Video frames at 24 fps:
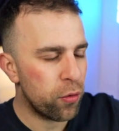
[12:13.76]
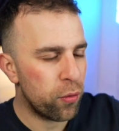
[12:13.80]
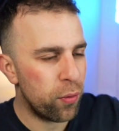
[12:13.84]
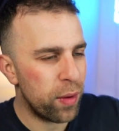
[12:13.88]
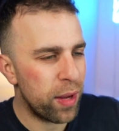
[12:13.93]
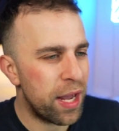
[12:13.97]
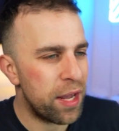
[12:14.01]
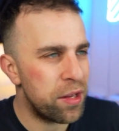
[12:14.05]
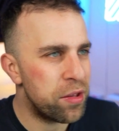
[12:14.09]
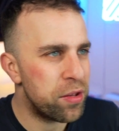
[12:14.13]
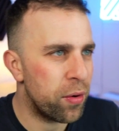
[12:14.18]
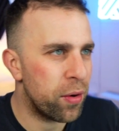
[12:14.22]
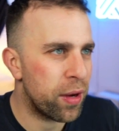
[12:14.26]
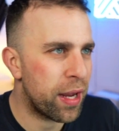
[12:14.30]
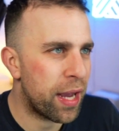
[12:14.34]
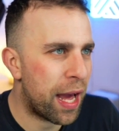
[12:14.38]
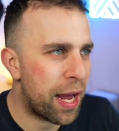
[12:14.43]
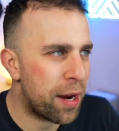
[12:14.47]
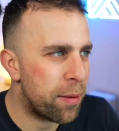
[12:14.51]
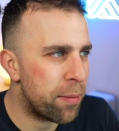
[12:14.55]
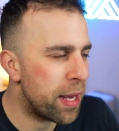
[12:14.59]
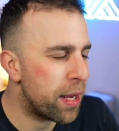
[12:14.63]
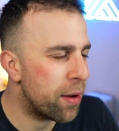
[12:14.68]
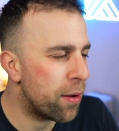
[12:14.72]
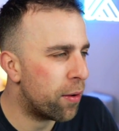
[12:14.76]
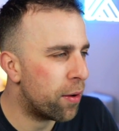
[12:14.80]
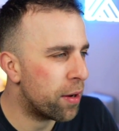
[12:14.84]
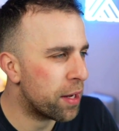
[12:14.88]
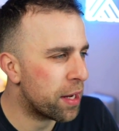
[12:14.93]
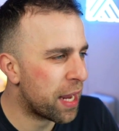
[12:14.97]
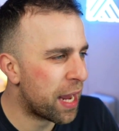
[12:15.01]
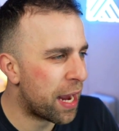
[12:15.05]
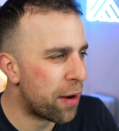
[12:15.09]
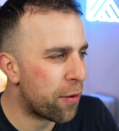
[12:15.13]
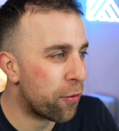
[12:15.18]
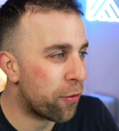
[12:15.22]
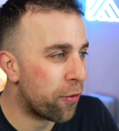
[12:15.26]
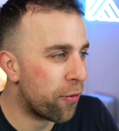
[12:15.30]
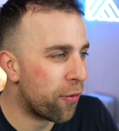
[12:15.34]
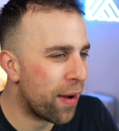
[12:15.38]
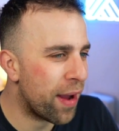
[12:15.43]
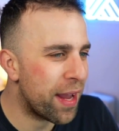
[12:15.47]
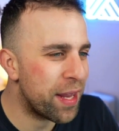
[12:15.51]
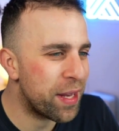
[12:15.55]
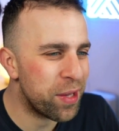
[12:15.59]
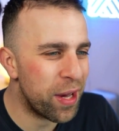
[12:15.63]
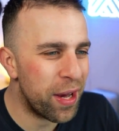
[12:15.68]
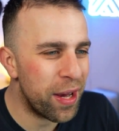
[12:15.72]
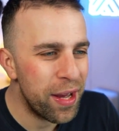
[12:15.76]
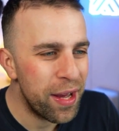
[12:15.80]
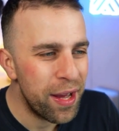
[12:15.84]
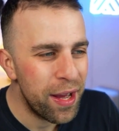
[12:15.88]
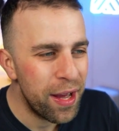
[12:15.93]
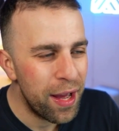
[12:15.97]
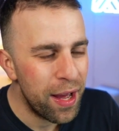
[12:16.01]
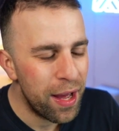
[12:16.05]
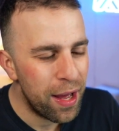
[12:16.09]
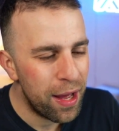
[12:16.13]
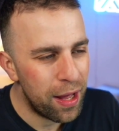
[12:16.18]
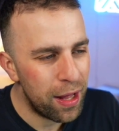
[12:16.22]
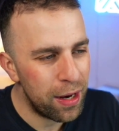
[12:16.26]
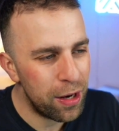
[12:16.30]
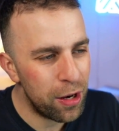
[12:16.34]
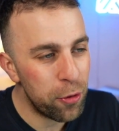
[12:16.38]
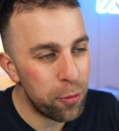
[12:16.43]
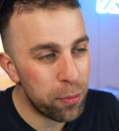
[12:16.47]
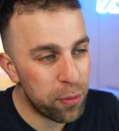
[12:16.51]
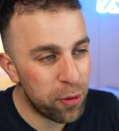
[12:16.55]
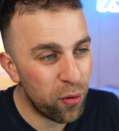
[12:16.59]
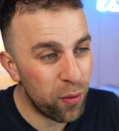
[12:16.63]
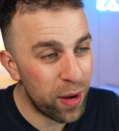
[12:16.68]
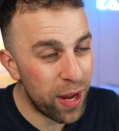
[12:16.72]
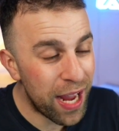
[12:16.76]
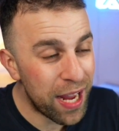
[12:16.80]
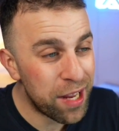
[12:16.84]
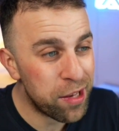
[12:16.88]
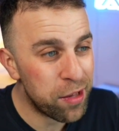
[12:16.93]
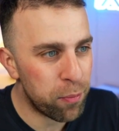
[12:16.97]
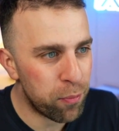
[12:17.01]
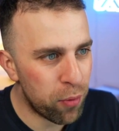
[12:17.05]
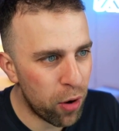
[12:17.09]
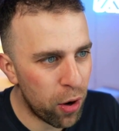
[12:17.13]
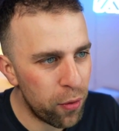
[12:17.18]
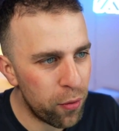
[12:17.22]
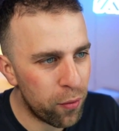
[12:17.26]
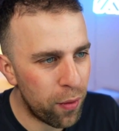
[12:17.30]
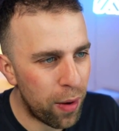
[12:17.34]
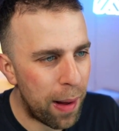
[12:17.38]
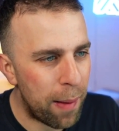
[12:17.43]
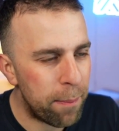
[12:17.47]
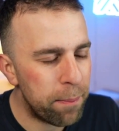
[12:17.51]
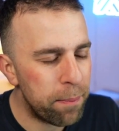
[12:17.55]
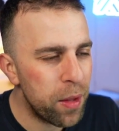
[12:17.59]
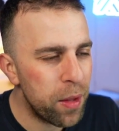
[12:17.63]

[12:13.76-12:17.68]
creator academy or creator loop creator program.